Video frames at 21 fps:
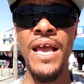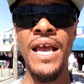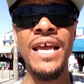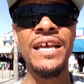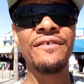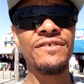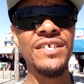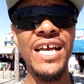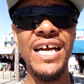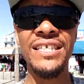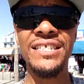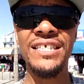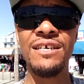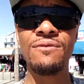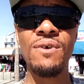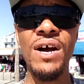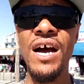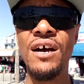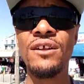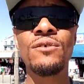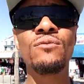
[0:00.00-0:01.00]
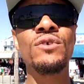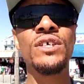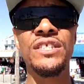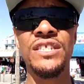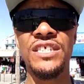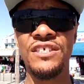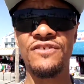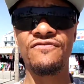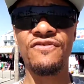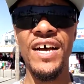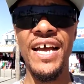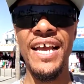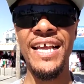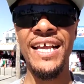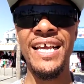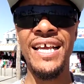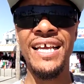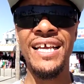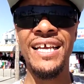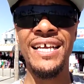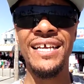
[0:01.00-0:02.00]
If Deontay Wilder wins this fight,
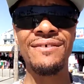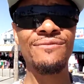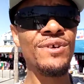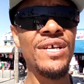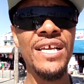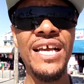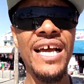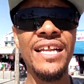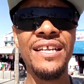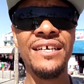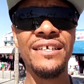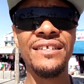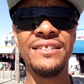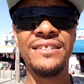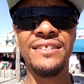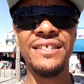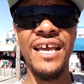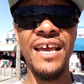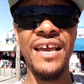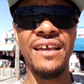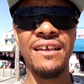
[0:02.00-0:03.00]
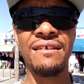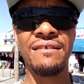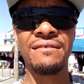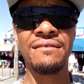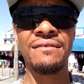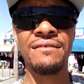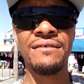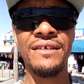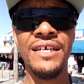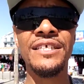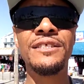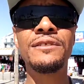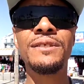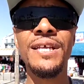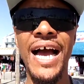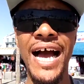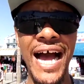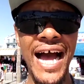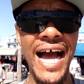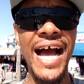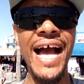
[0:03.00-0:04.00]
we ain't got nothing to say. It's
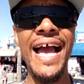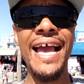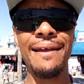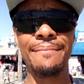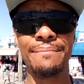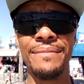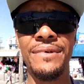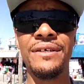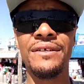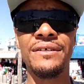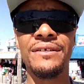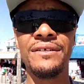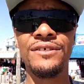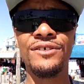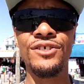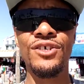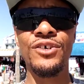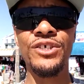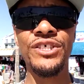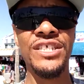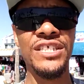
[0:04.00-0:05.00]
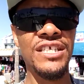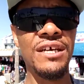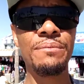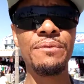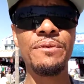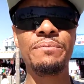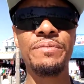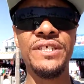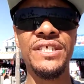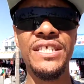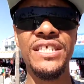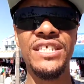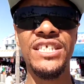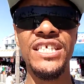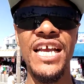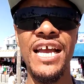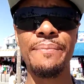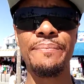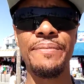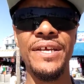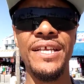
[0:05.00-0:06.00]
time. You know, he's a WBC
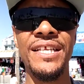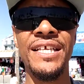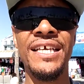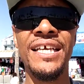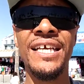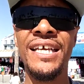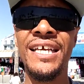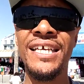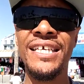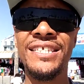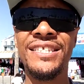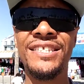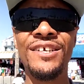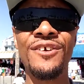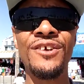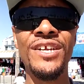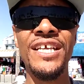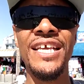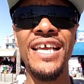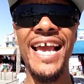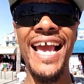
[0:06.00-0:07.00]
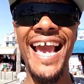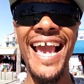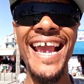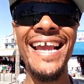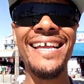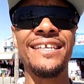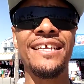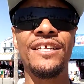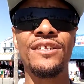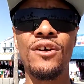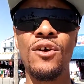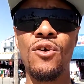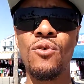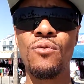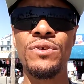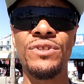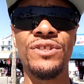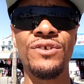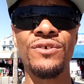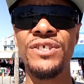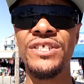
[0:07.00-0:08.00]
champion. He's 38-0
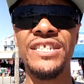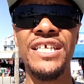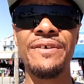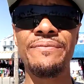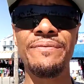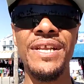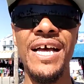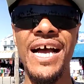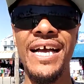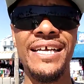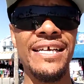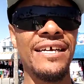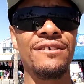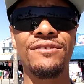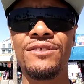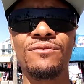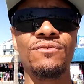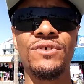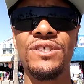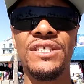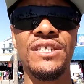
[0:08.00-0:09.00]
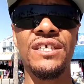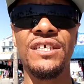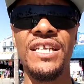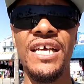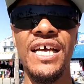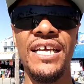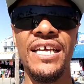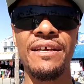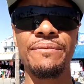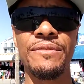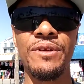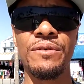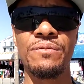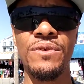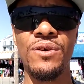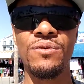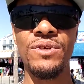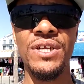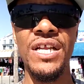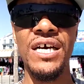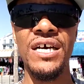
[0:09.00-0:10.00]
with 37 knockouts, and we're still not giving him
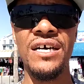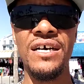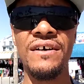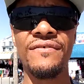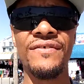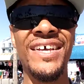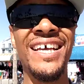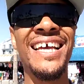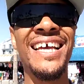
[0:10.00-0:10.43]
no love.